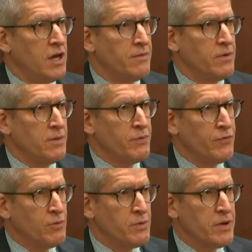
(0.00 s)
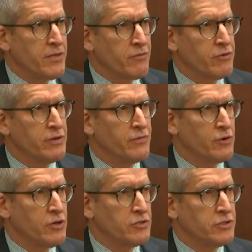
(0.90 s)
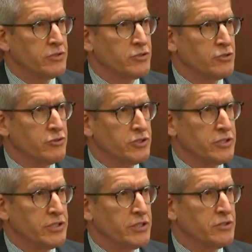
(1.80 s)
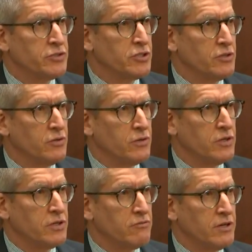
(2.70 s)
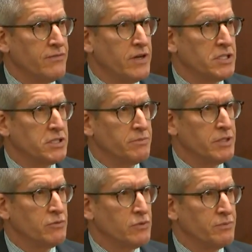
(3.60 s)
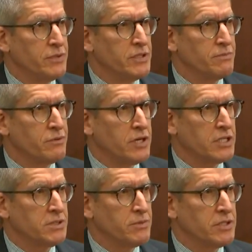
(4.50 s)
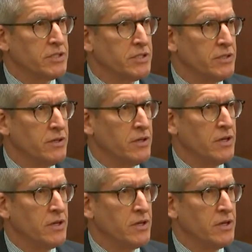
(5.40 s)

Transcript: I, I perform about three to 400 surgeries a year, so a rough estimate would be approximately